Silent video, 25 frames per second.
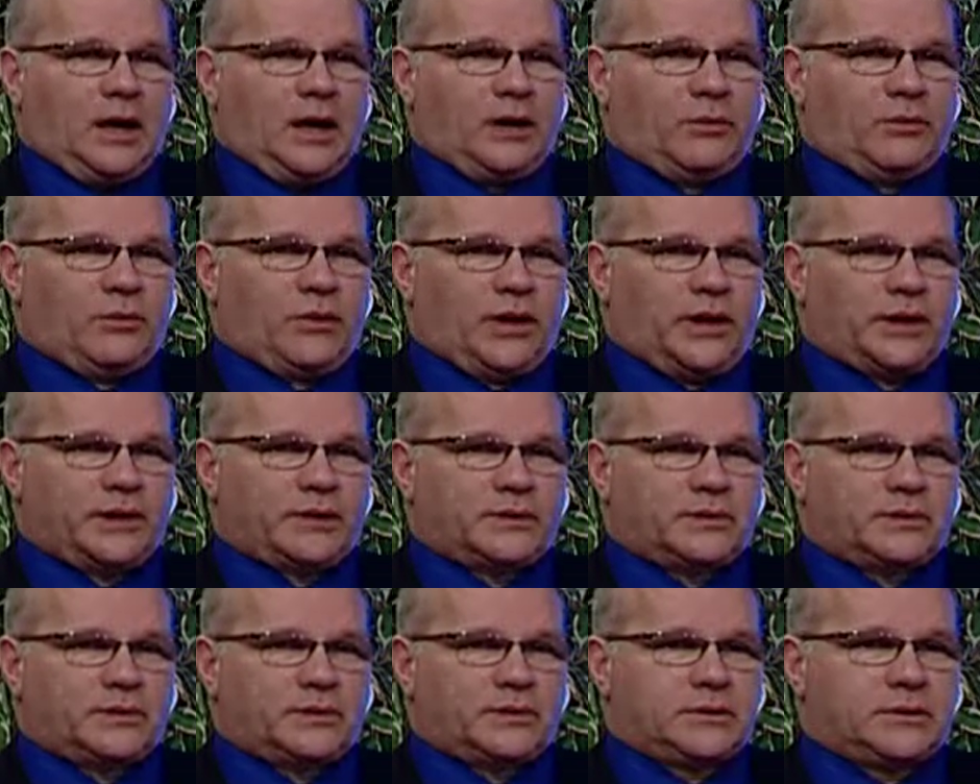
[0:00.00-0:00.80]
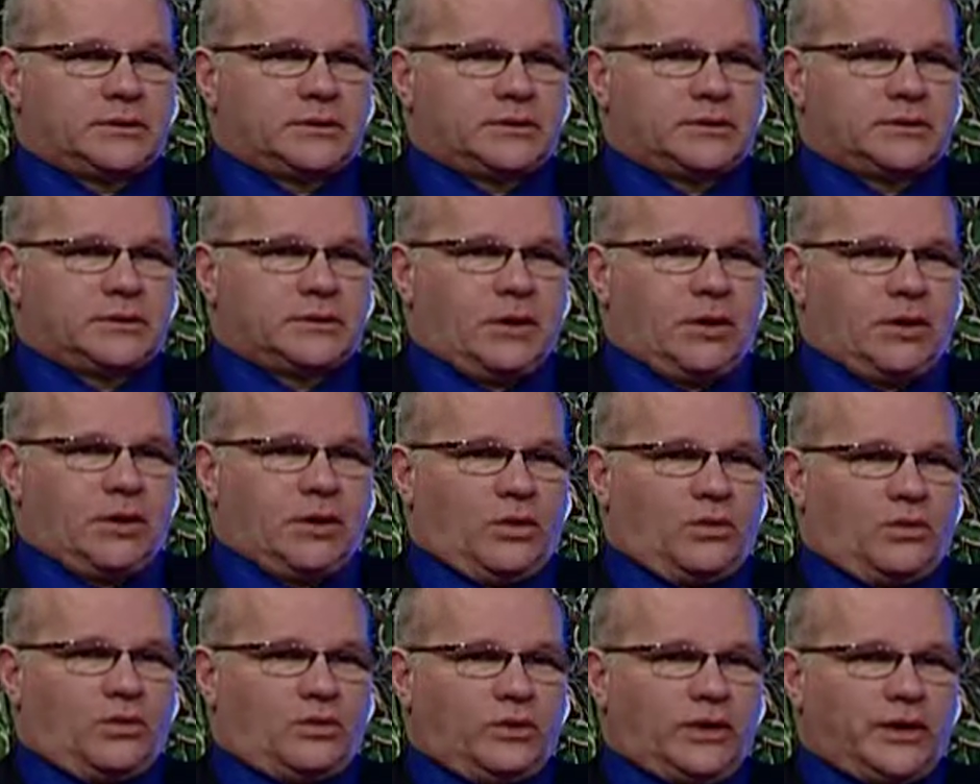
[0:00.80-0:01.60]
want to
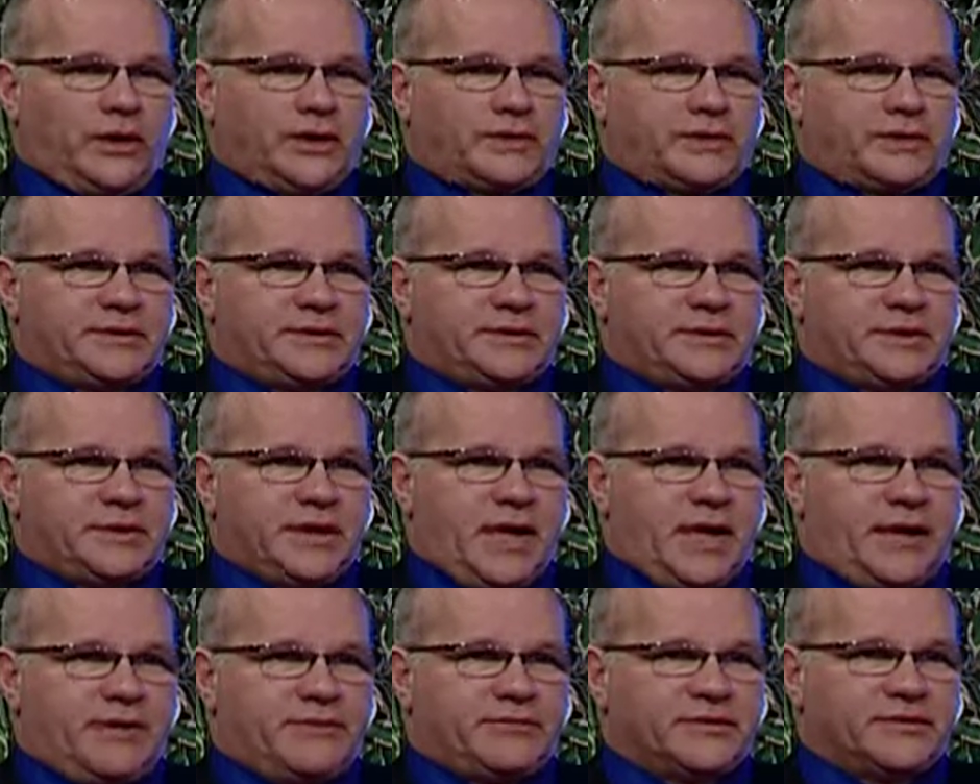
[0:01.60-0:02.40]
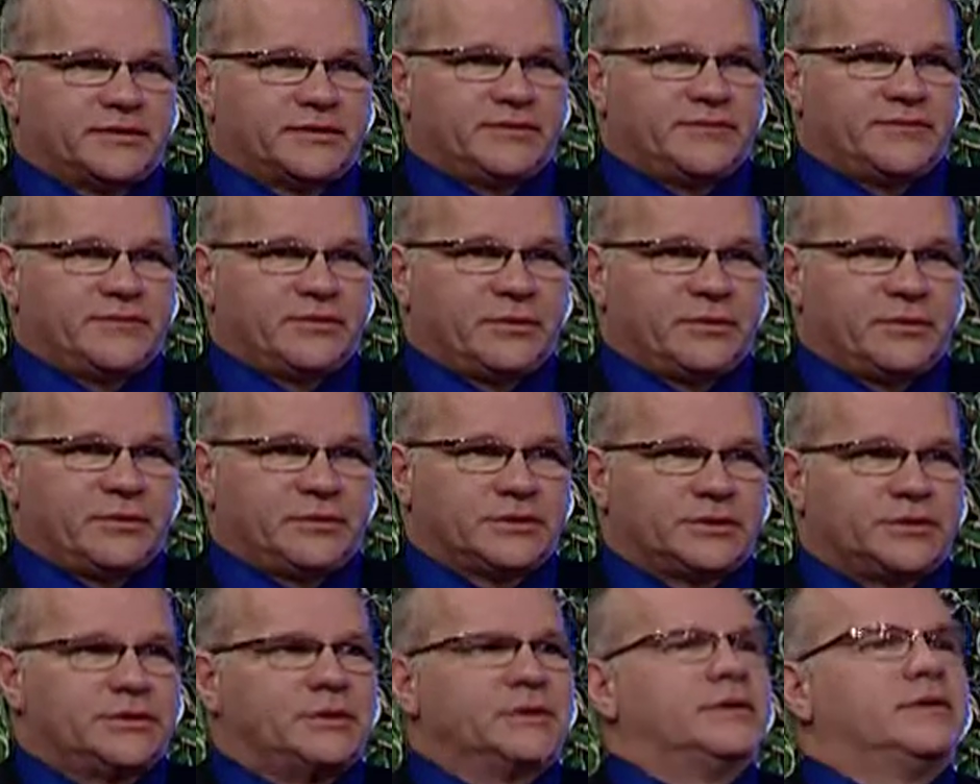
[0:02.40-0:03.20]
go with Davis
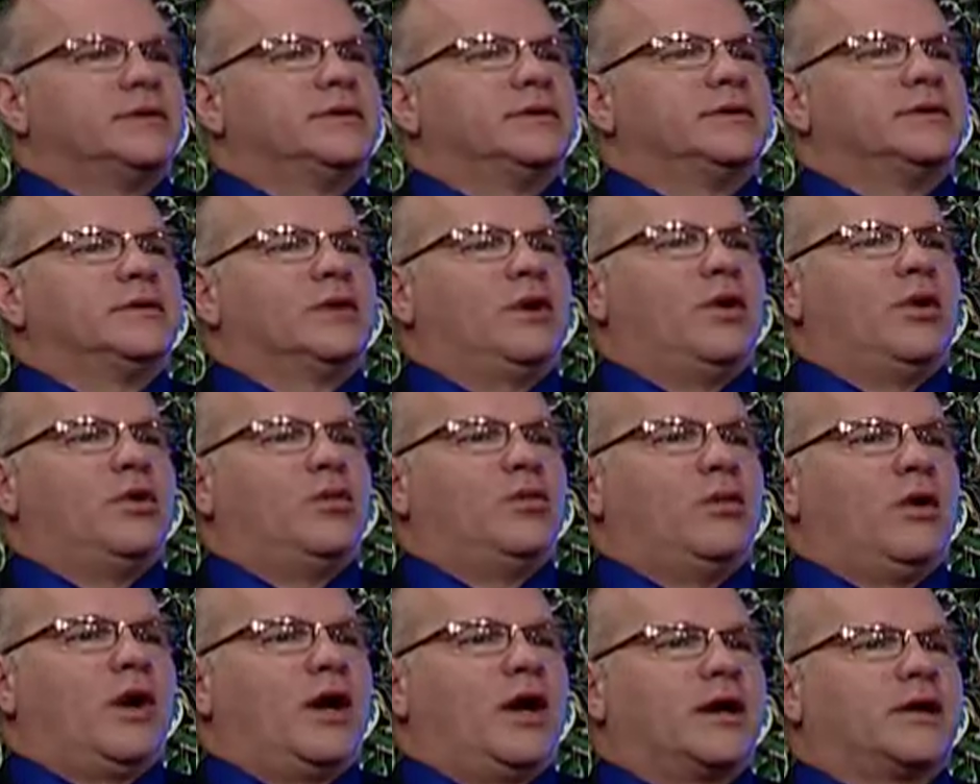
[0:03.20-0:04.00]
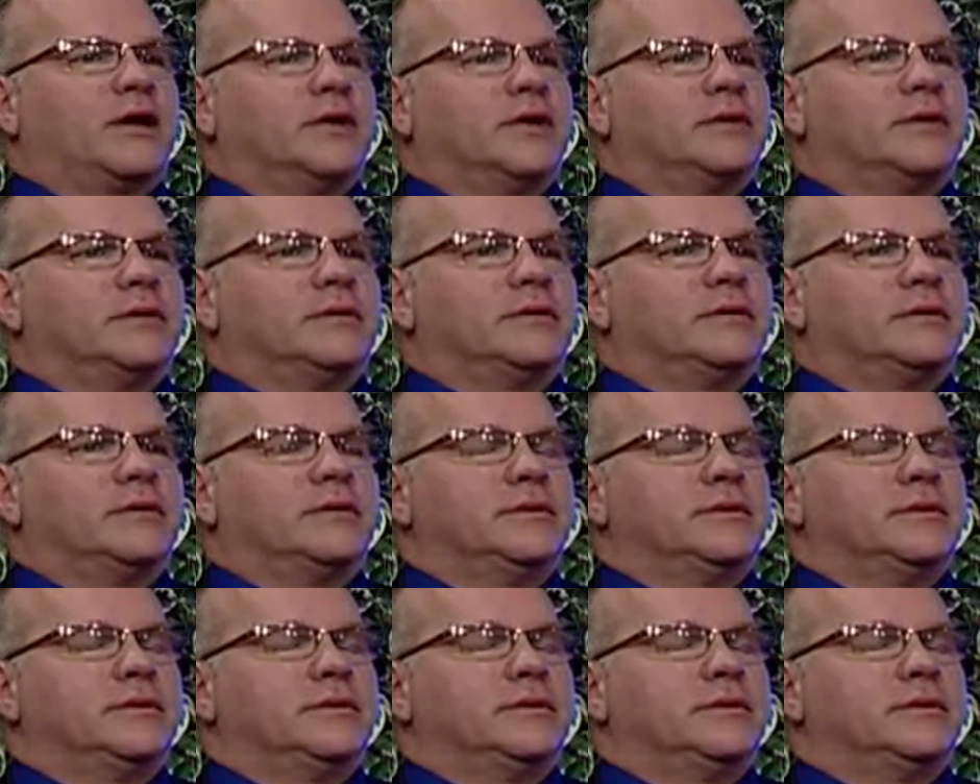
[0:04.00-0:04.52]
first. Oh, Walker.